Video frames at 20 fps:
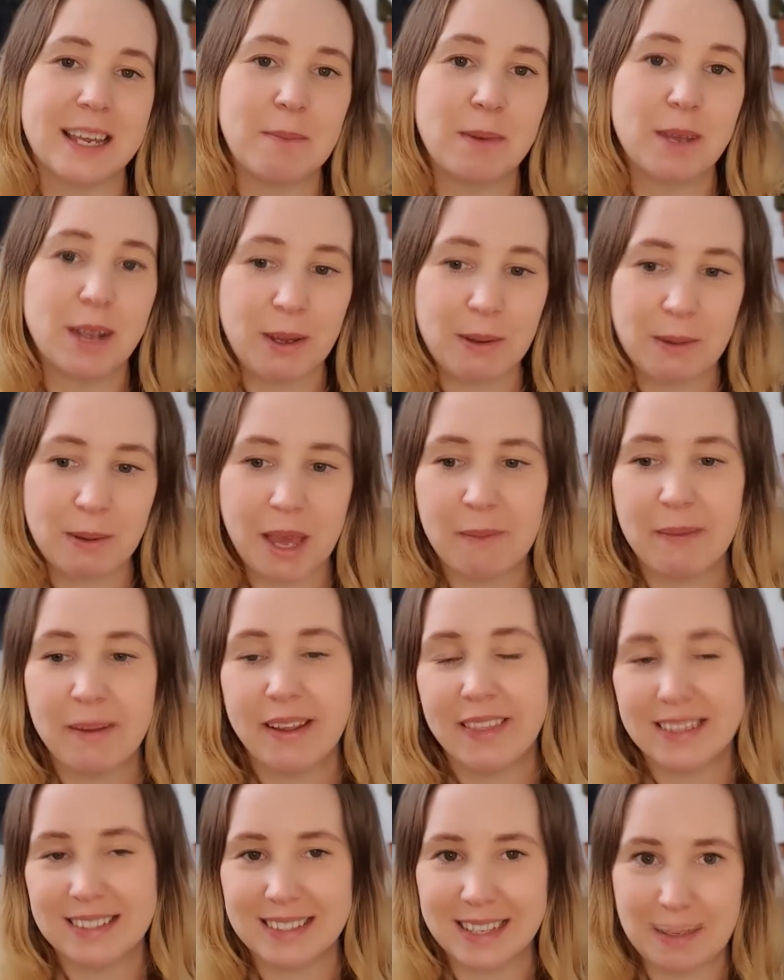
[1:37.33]
logo in
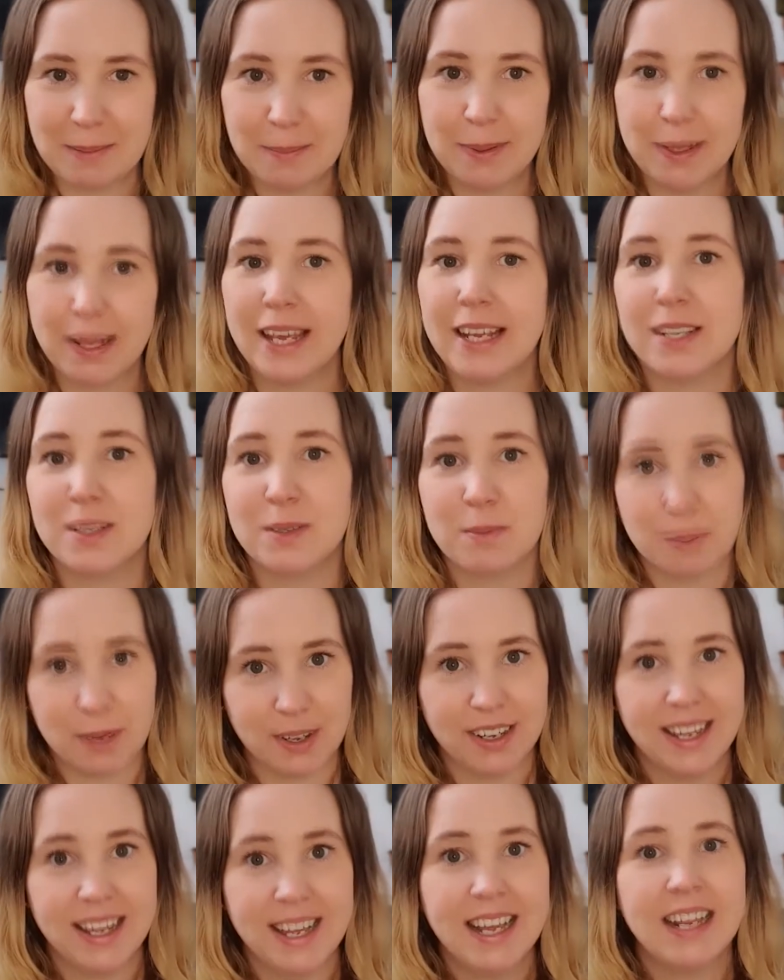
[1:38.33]
the same place, but
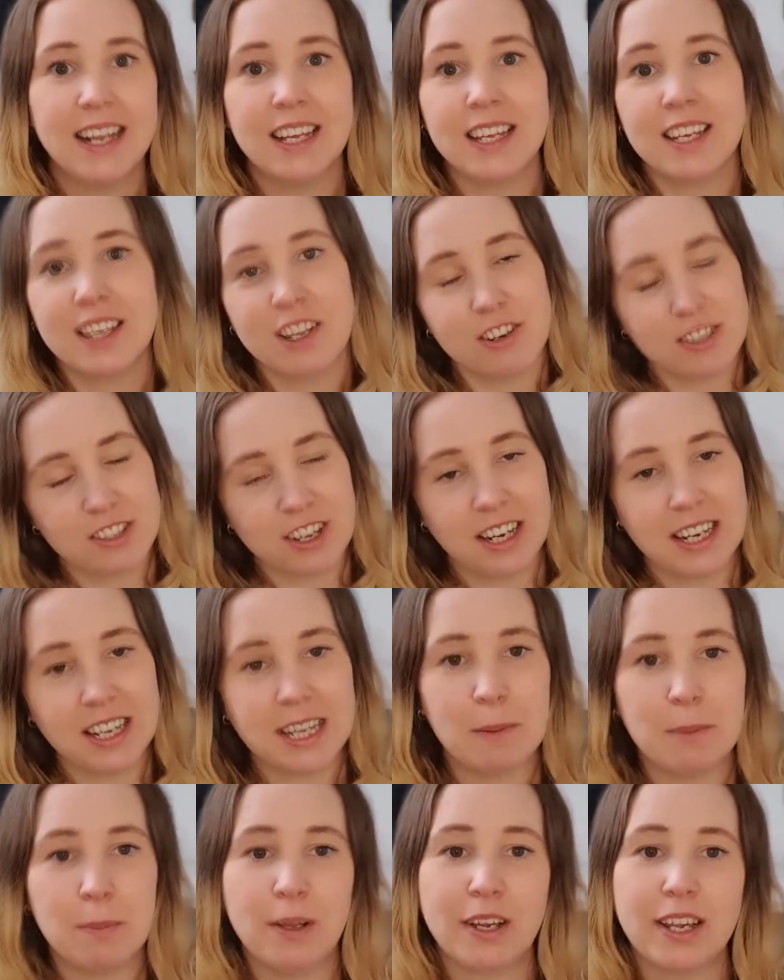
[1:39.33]
you just got to
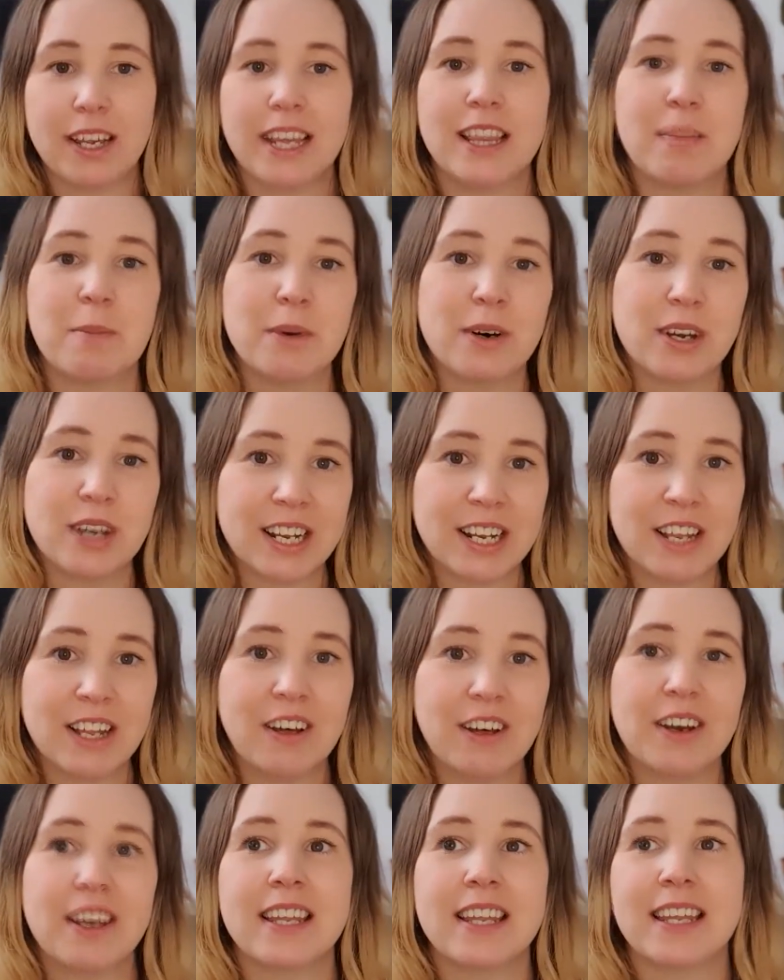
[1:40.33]
keep looking. The more you
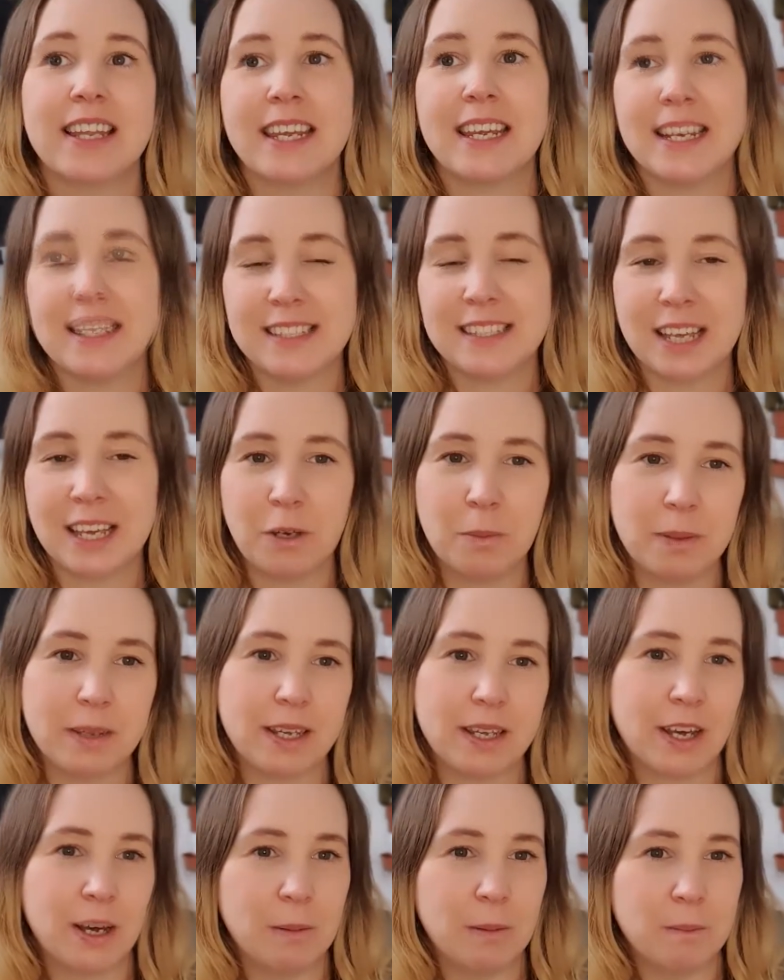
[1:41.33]
look, the easier it'll
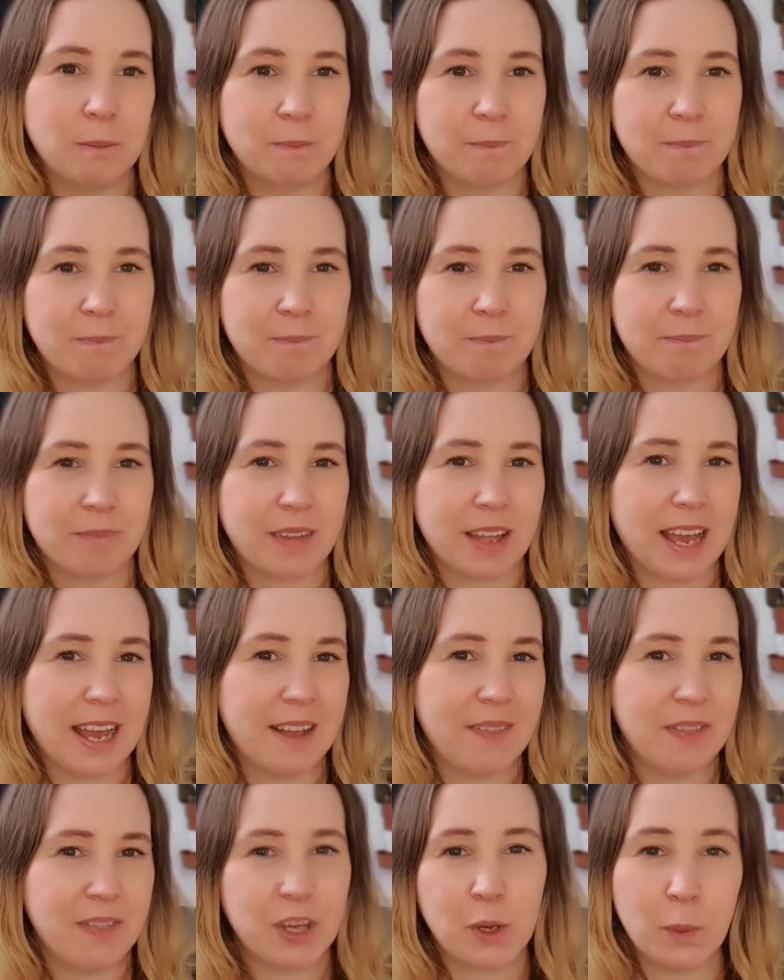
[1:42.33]
become,
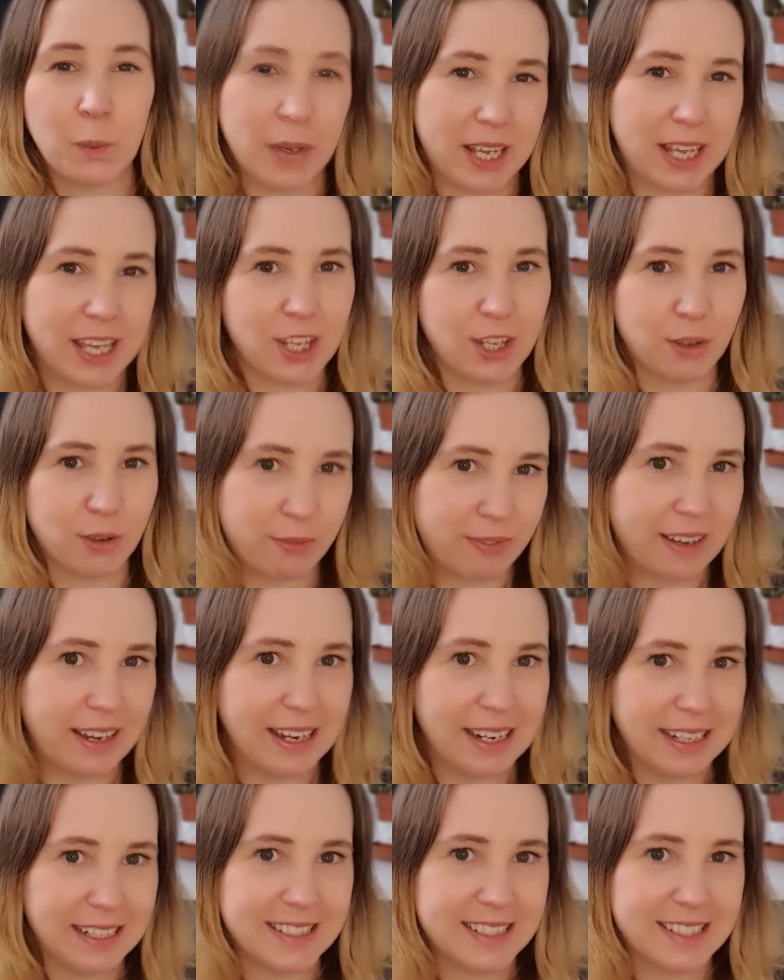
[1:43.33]
and the quicker you'll
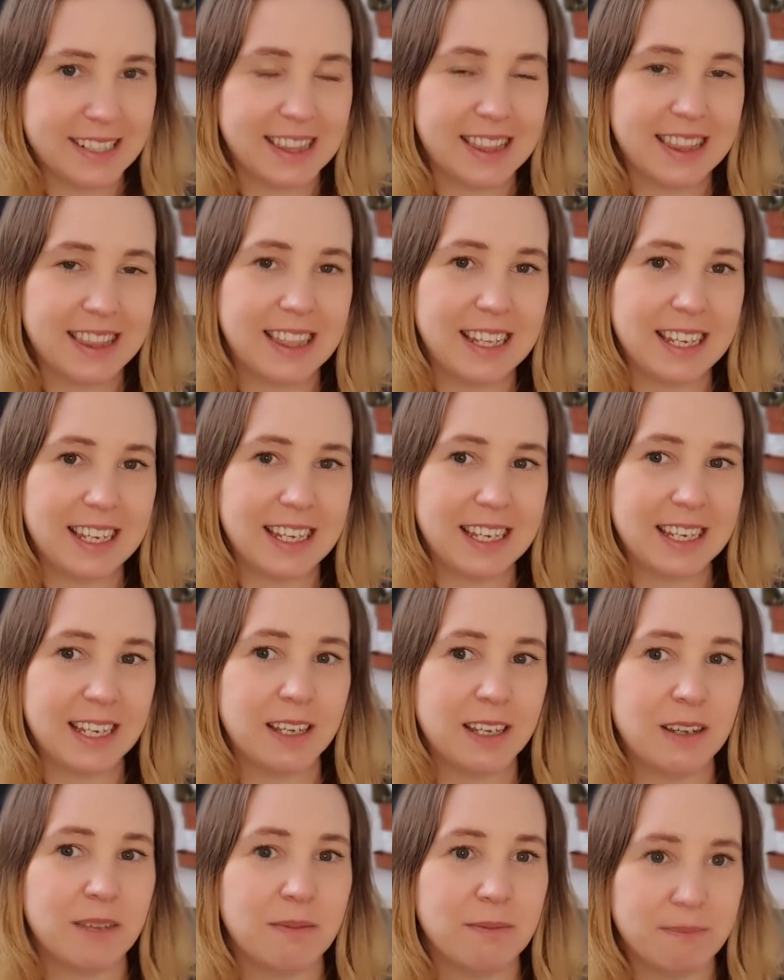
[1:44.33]
find
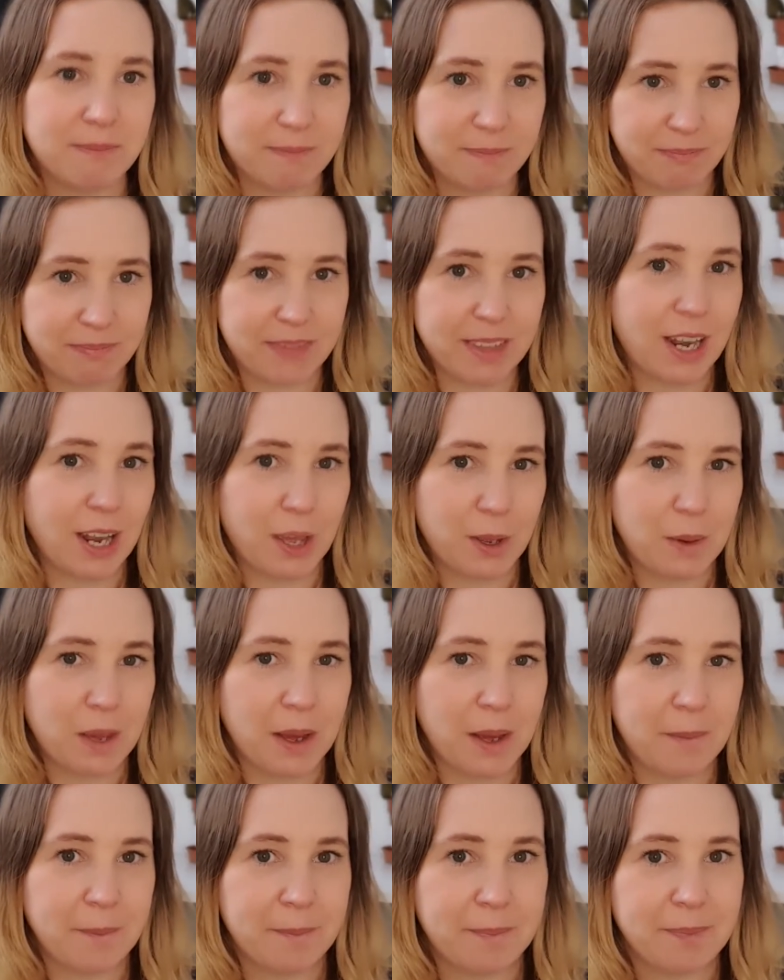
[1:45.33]
the
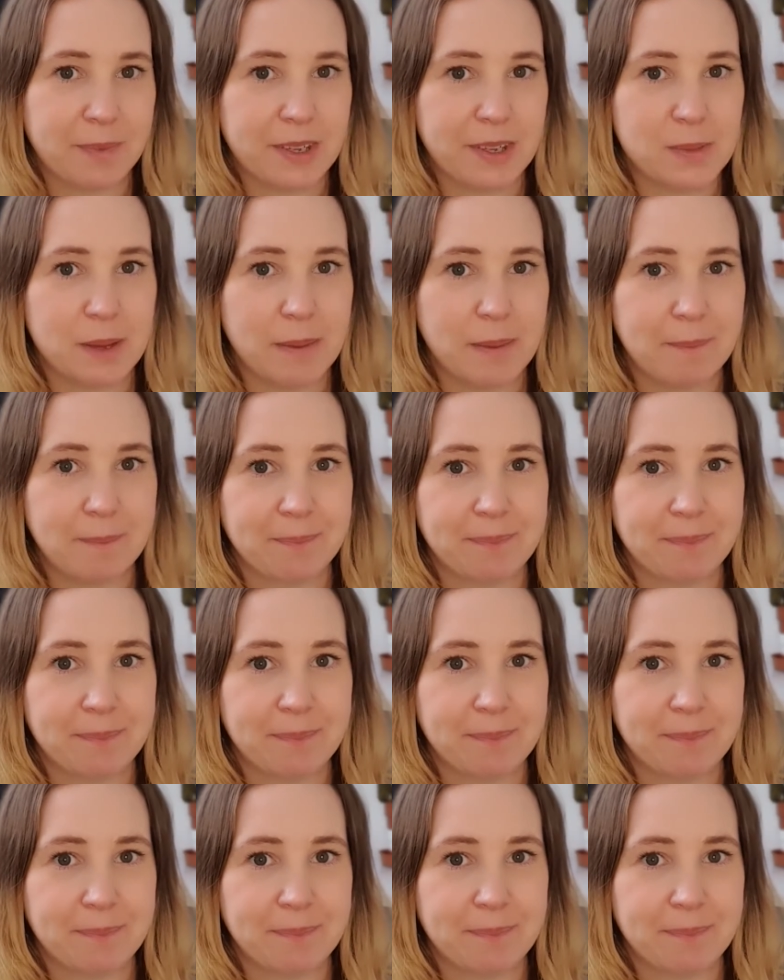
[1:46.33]
logo as well.